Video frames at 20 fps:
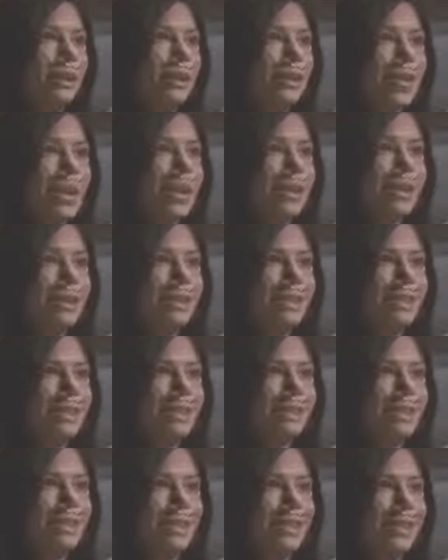going to shed a
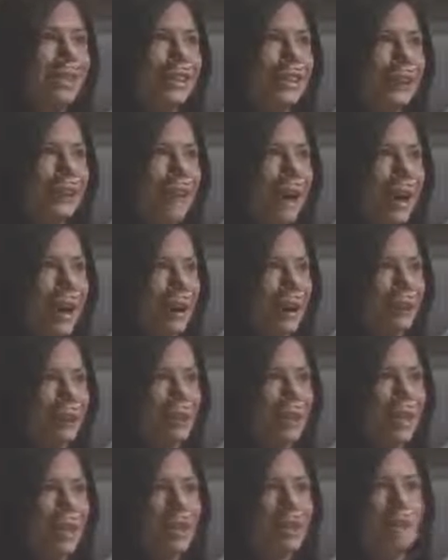single tear. You hate
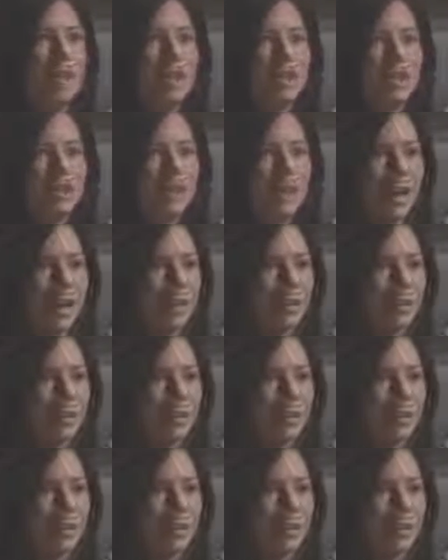him as much as